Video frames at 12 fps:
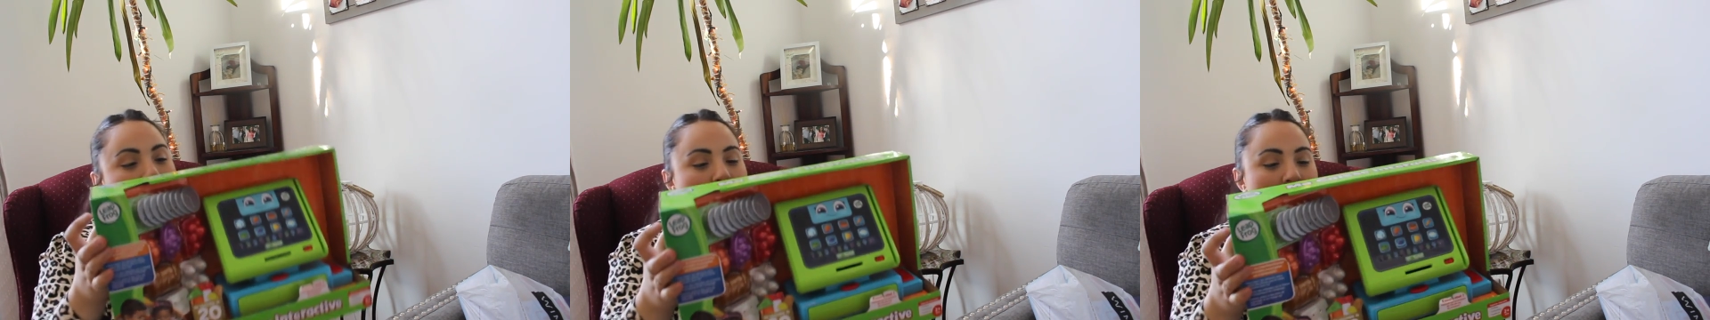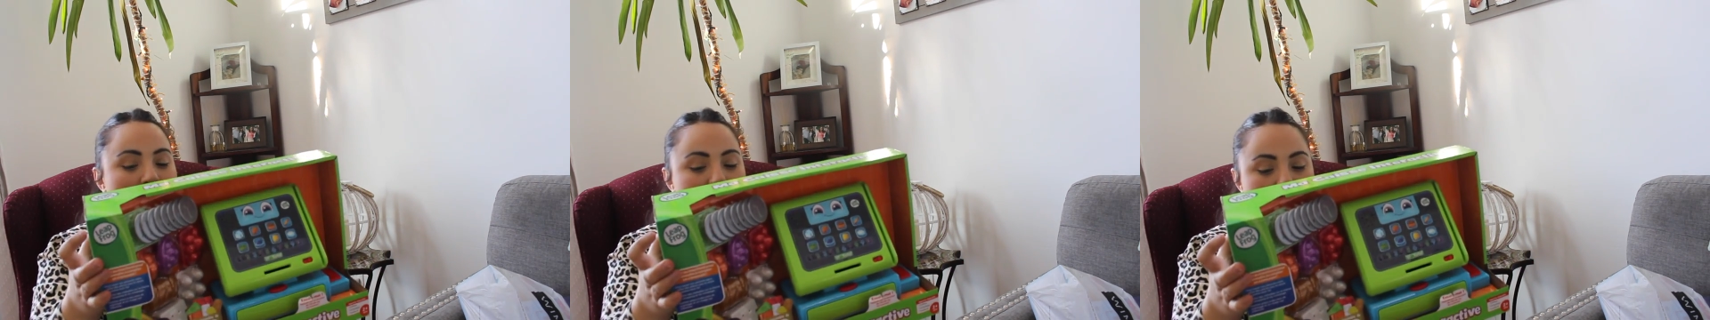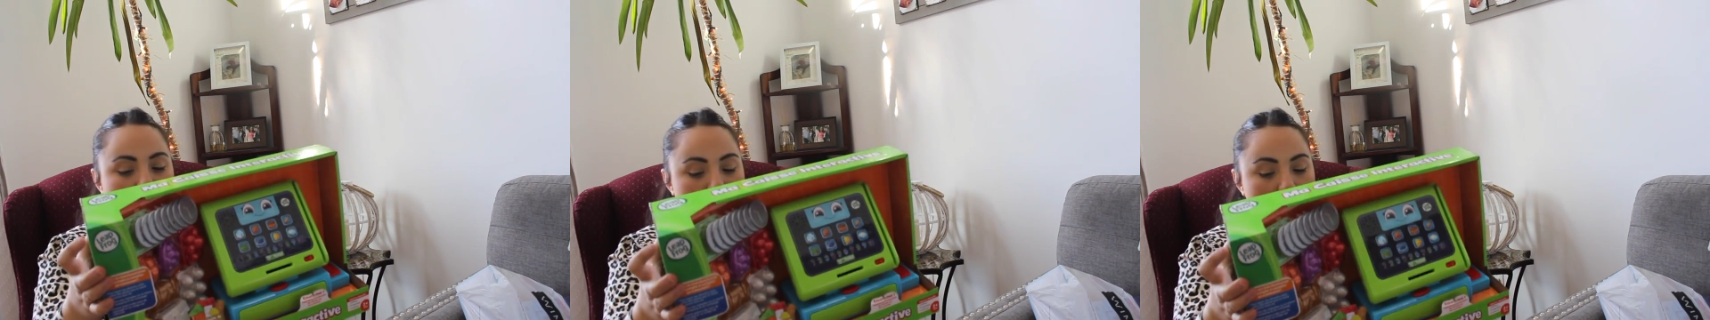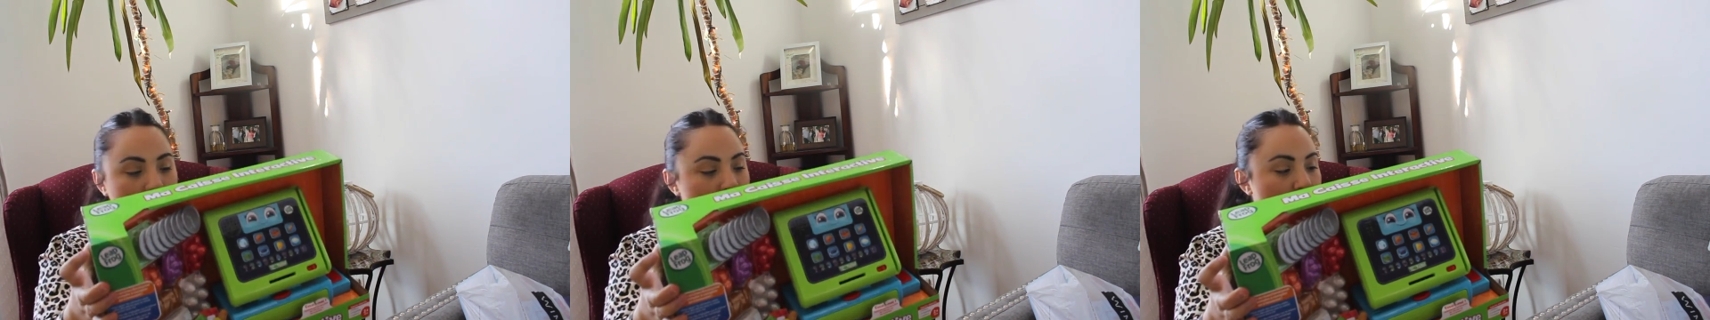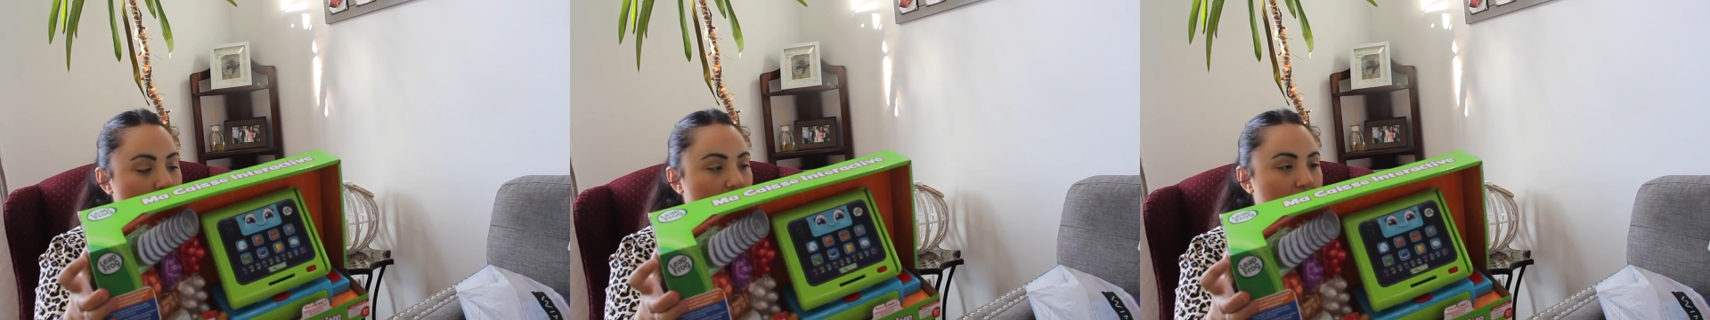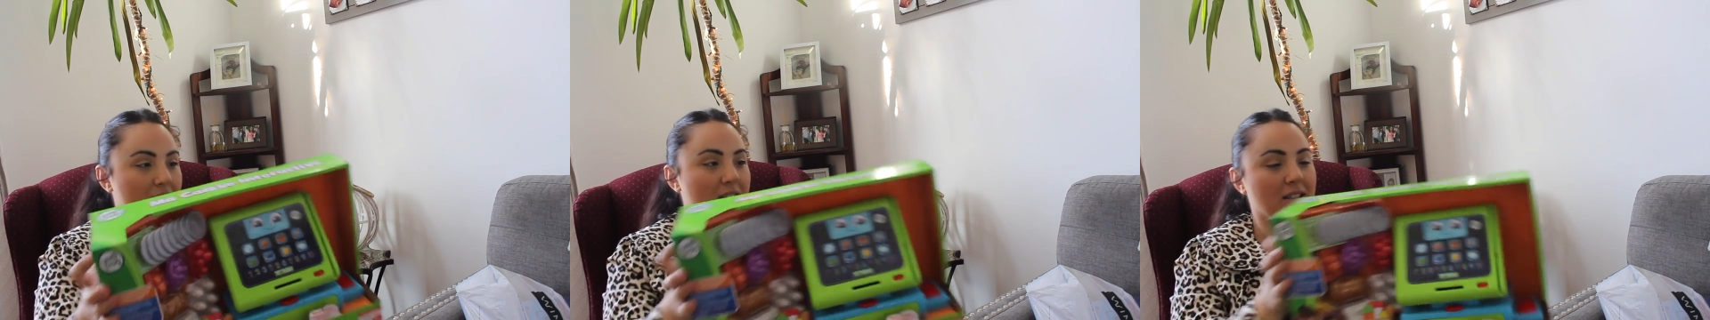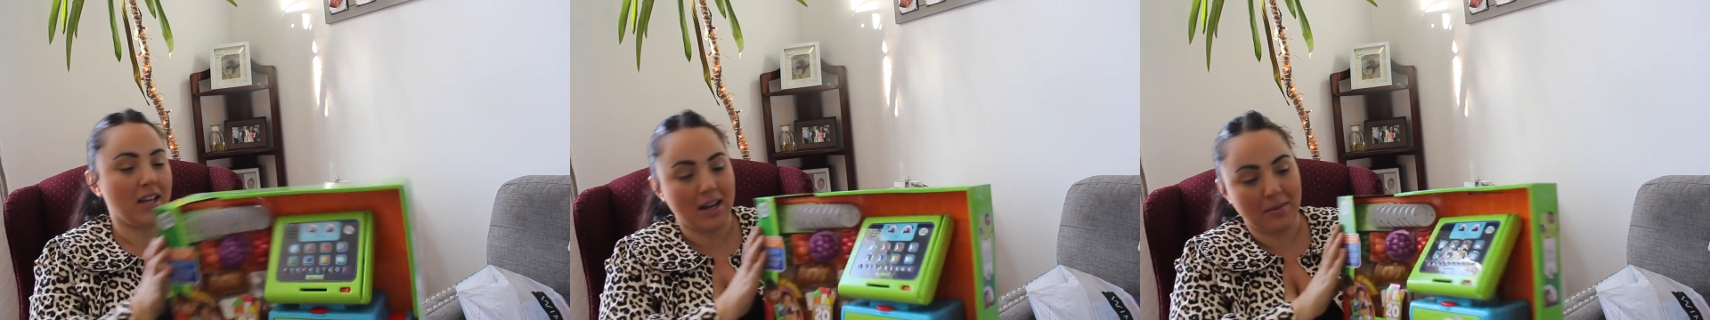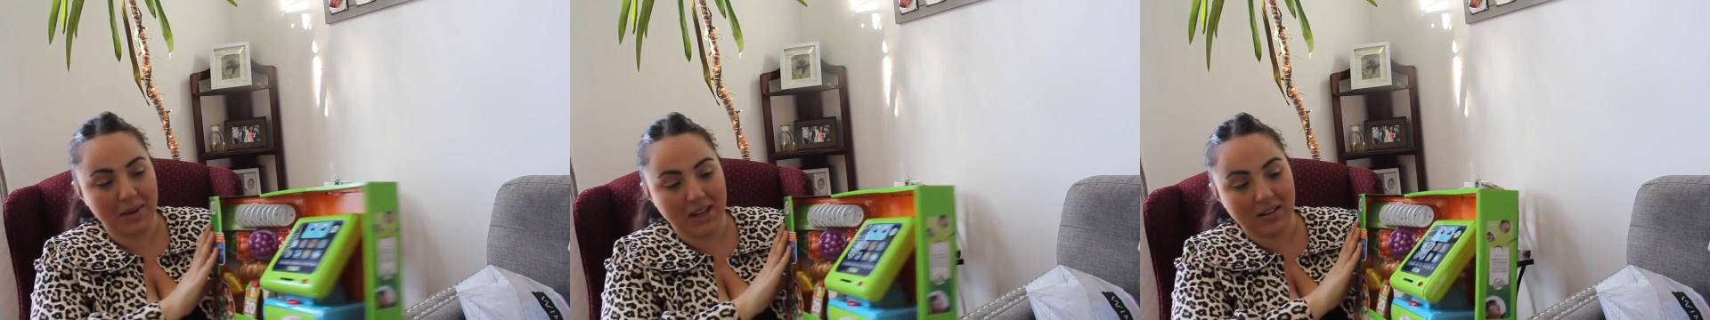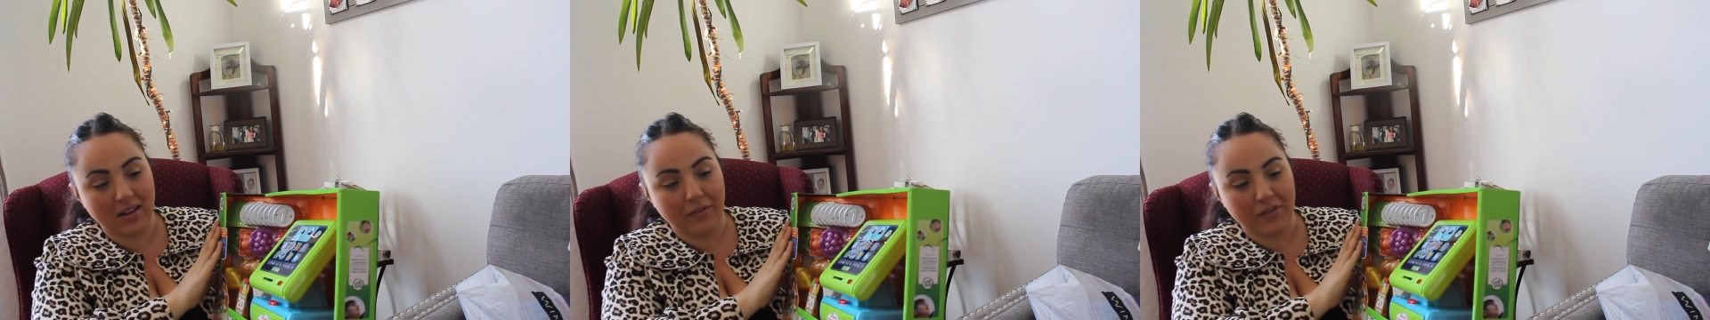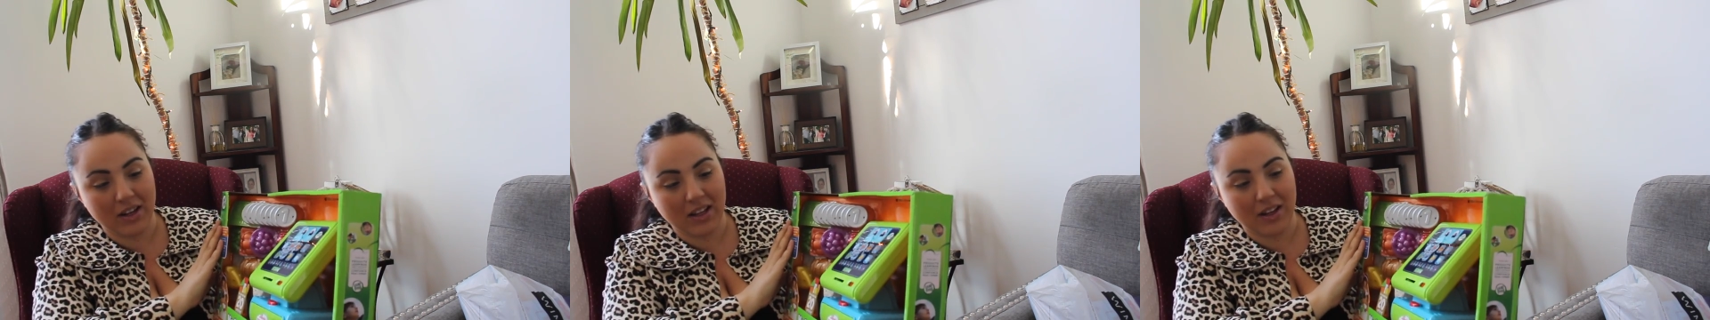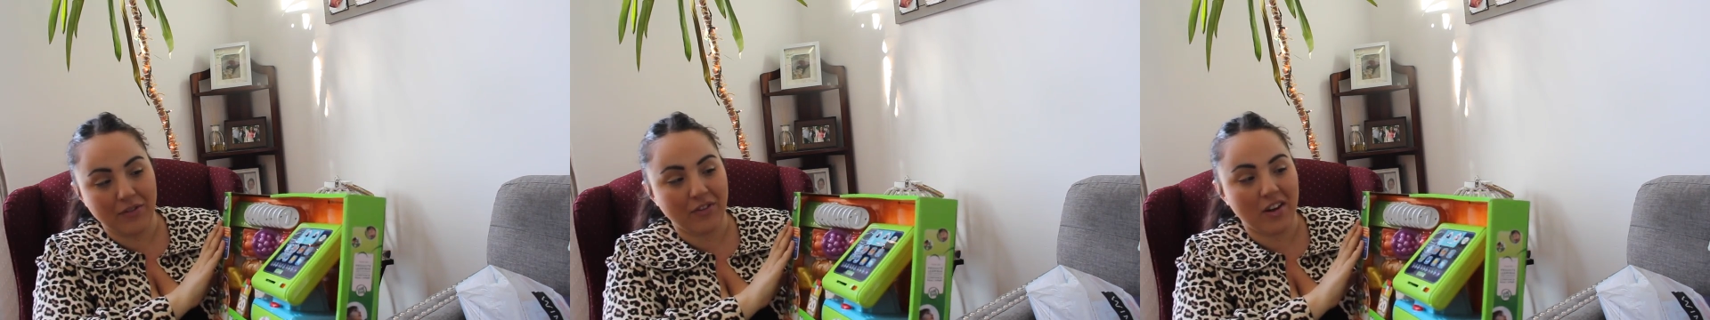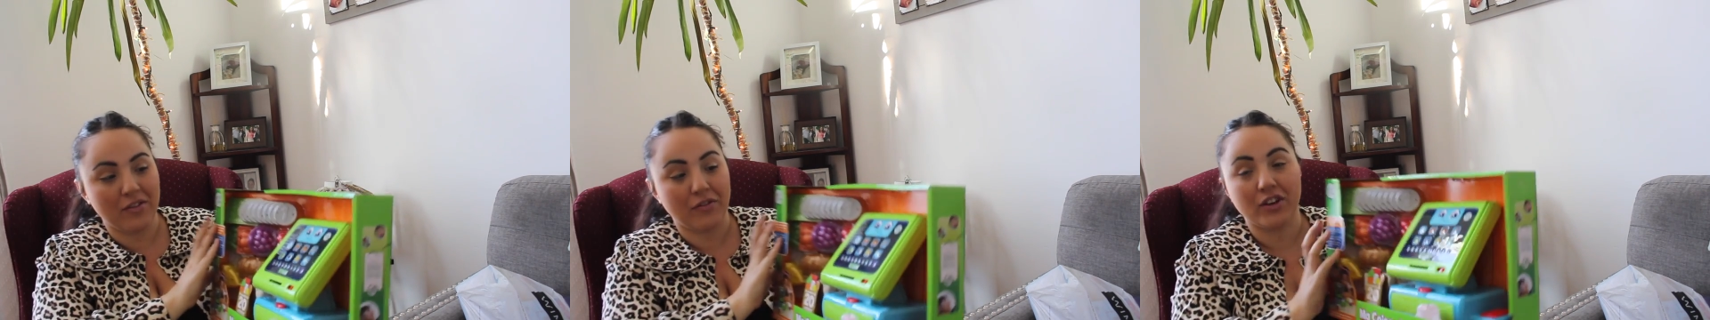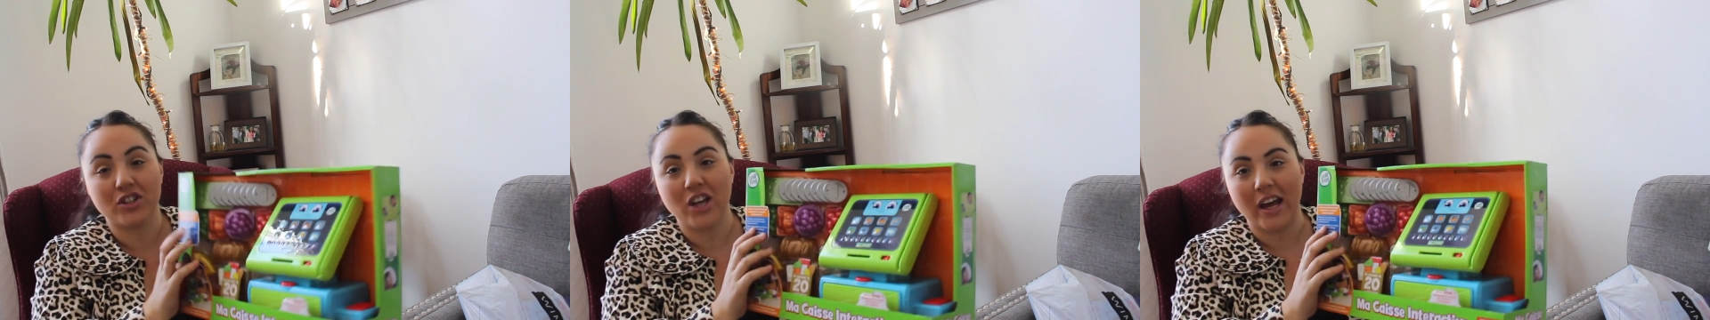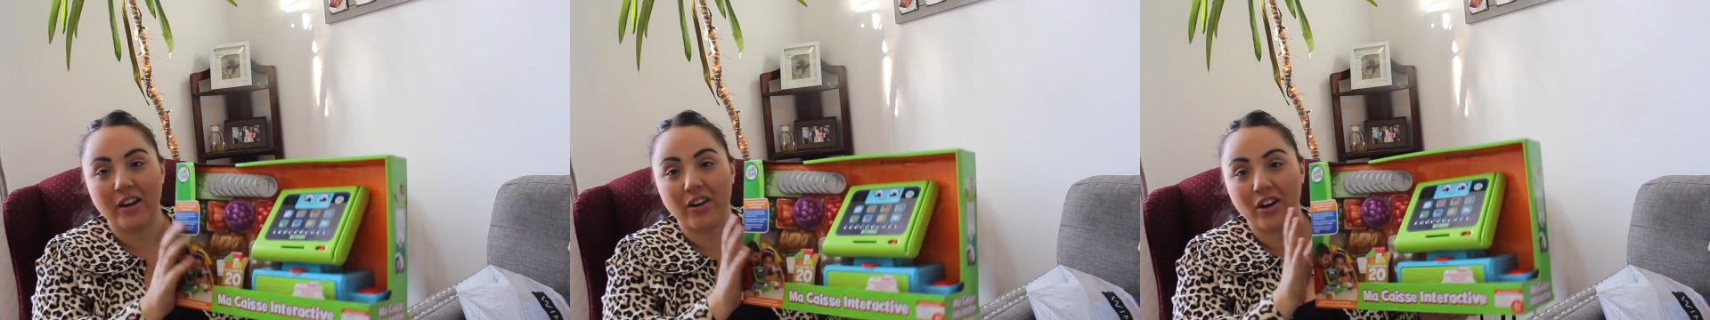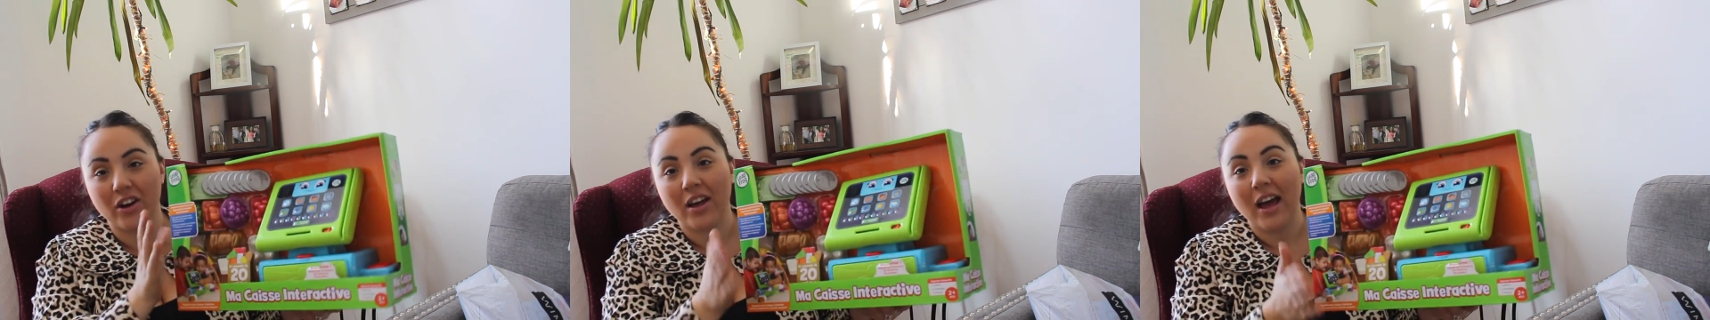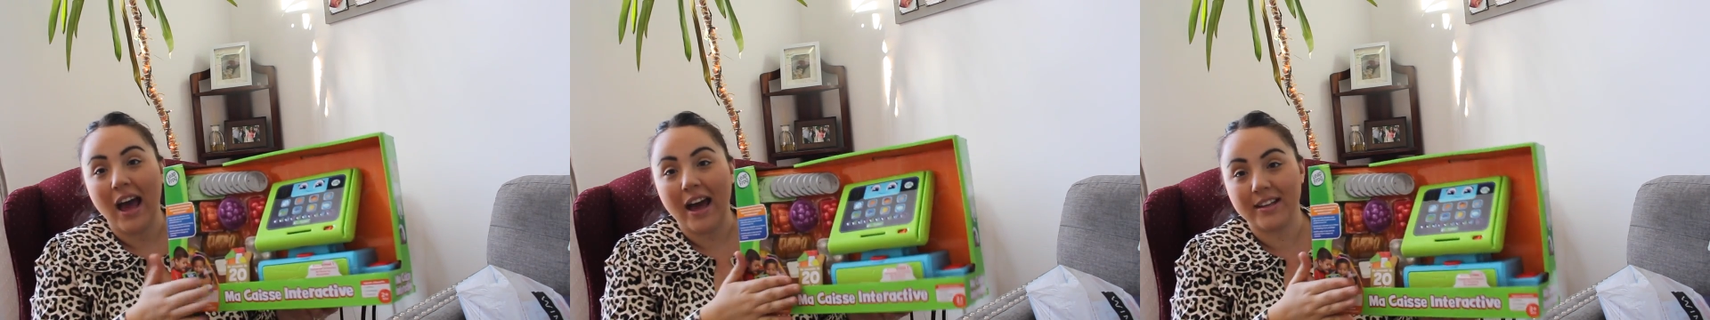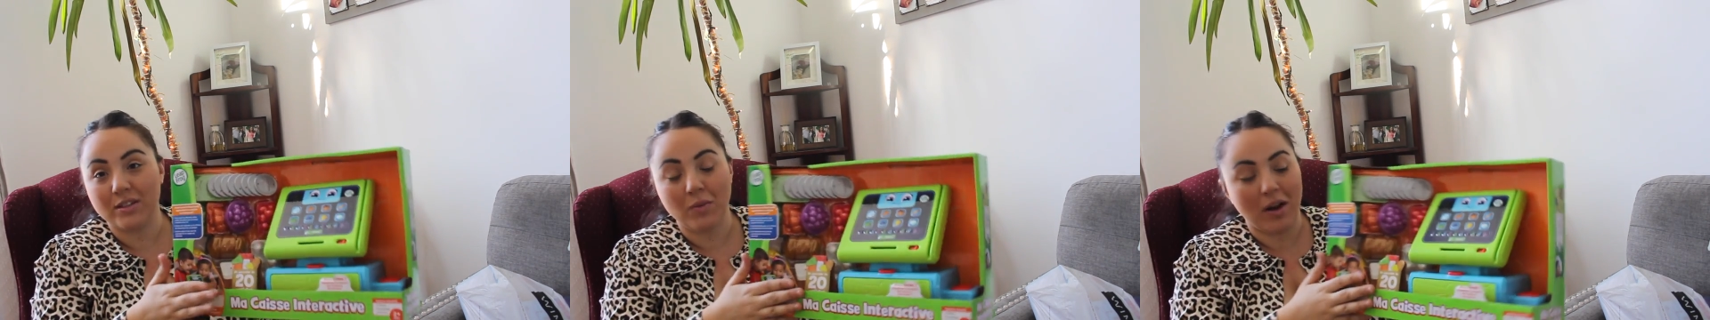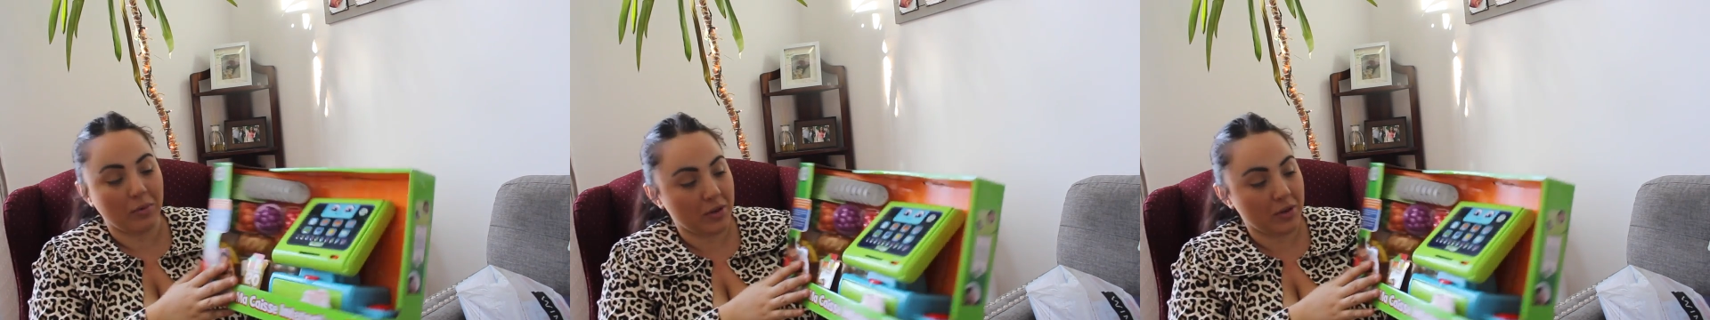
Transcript: And also, this is gonna be definitely fun for Jagger as well.